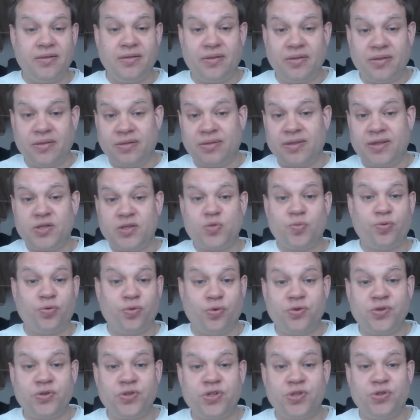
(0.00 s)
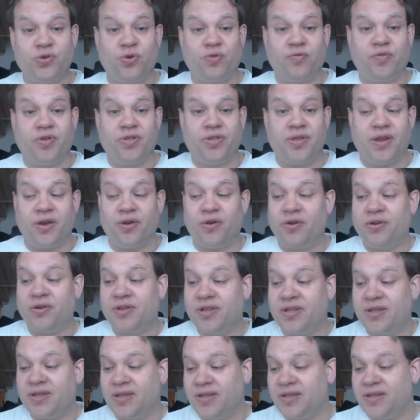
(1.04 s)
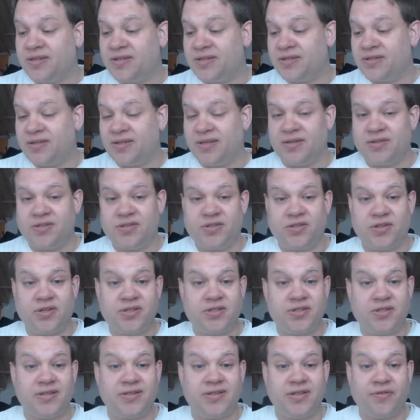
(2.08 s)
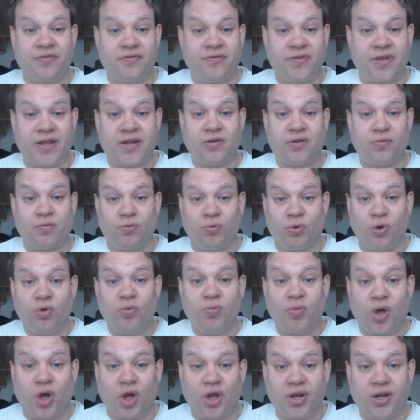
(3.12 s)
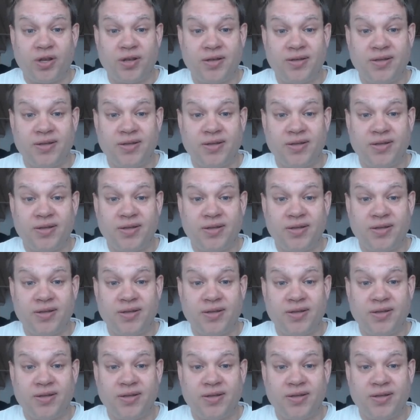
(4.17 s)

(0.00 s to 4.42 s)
this person over there is just a defect robot.